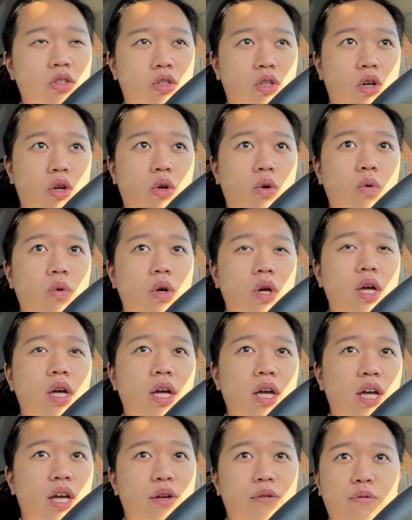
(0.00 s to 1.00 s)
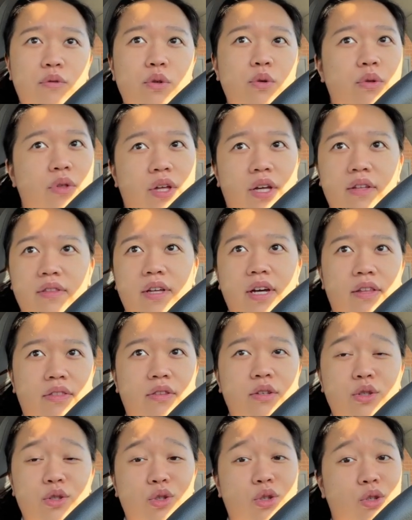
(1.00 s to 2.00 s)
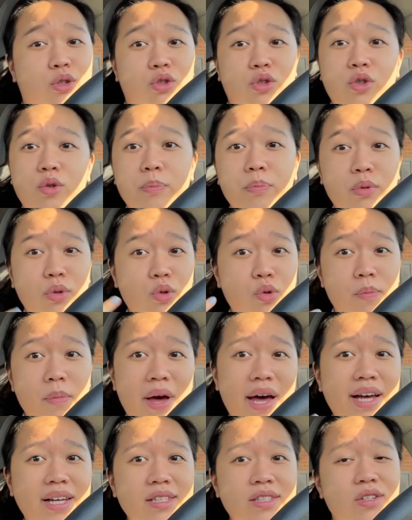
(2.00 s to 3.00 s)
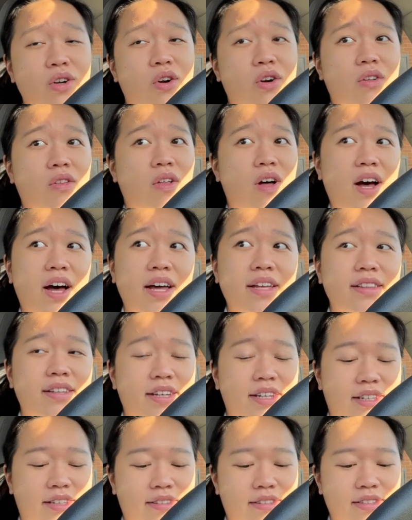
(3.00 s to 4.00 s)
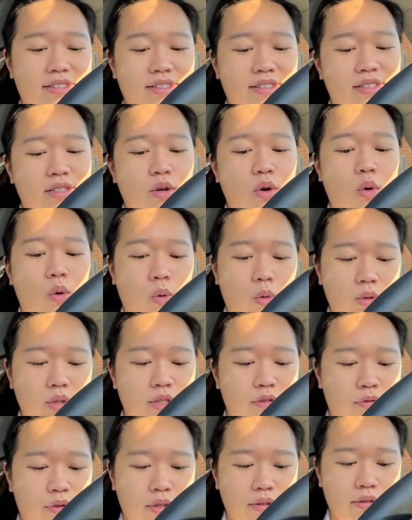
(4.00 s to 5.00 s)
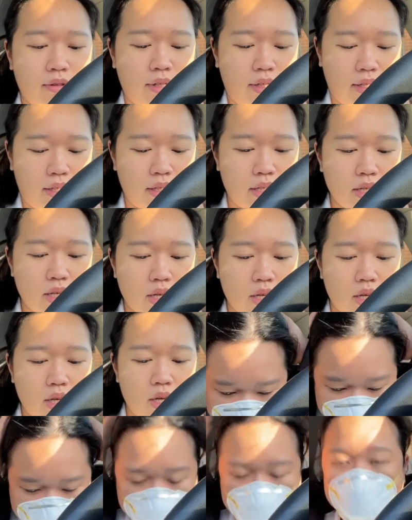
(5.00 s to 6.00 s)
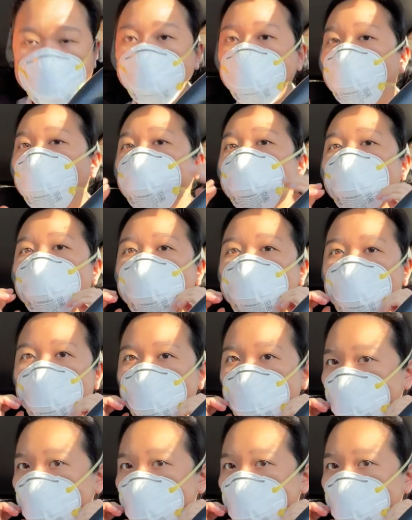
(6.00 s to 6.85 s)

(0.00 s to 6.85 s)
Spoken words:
So if you think that the surgical blue masks are a lot, like this is a whole different thing. And now I'm